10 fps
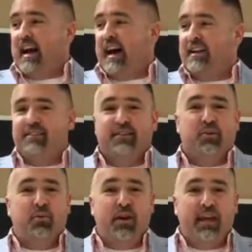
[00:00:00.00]
guys,
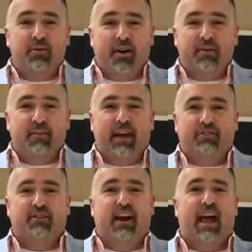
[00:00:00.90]
we want to make
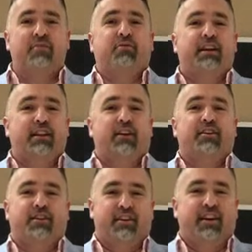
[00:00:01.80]
sure every
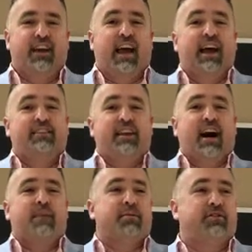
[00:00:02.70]
learner has an
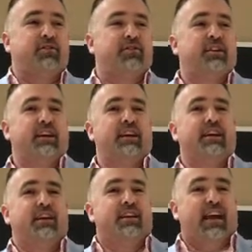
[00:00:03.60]
opportunity
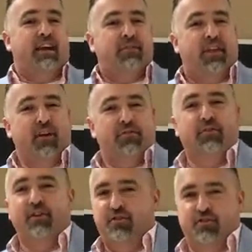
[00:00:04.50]
to have their
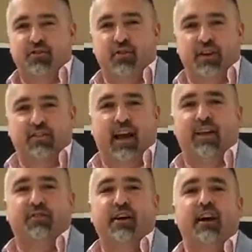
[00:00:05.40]
first choice
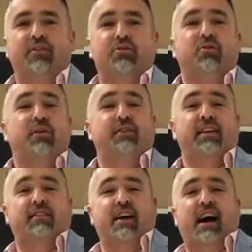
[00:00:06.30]
after high school, whether
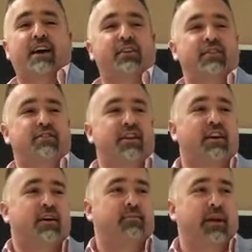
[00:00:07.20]
that's college,
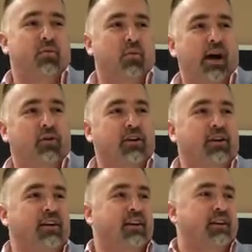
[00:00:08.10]
be a
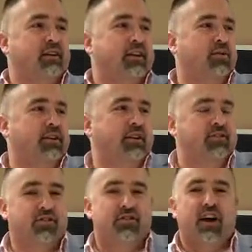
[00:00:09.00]
welder, go into
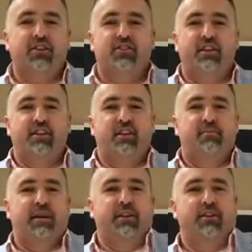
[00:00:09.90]
construction,
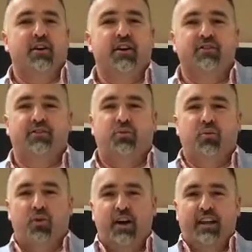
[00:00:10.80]
be a nurse,
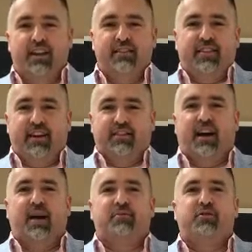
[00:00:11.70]
what is their
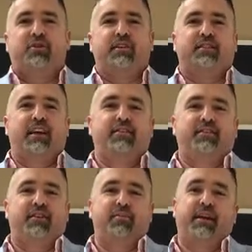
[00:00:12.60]
top choice? And
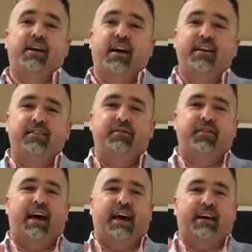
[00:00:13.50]
so because
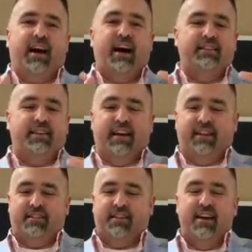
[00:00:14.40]
of that
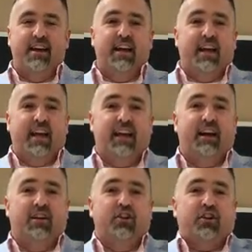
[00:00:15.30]
context,
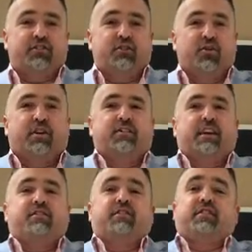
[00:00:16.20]
he looks to
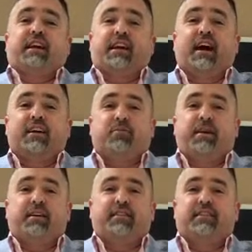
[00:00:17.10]
organizations like us
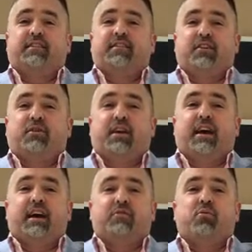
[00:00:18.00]
because he says,
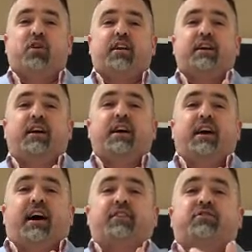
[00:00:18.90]
okay, if we're gonna
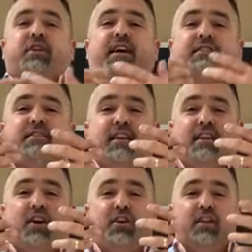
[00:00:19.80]
address
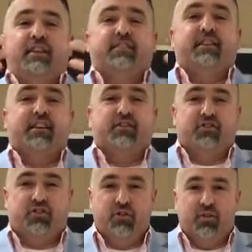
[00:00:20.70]
the holistic
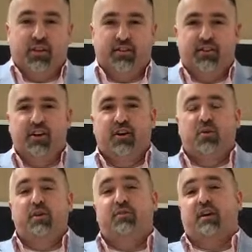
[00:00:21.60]
student,
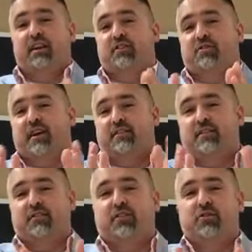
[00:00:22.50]
we've gotta address
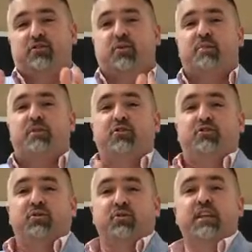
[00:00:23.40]
the social
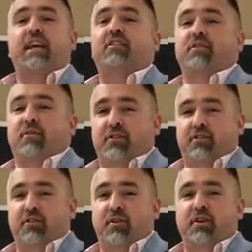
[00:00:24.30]
emotional needs of the
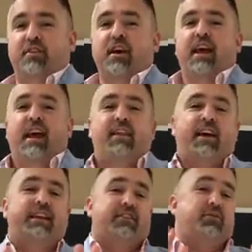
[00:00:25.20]
student. And
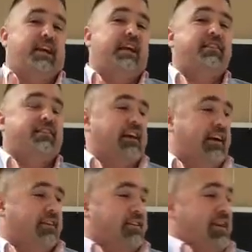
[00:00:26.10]
then that's when he
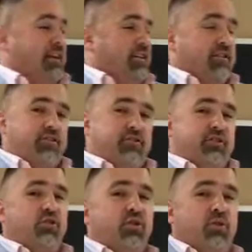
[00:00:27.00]
says, the
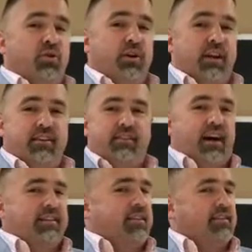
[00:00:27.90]
school is
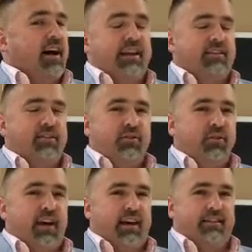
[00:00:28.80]
not designed to do
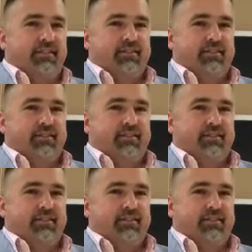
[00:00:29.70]
that.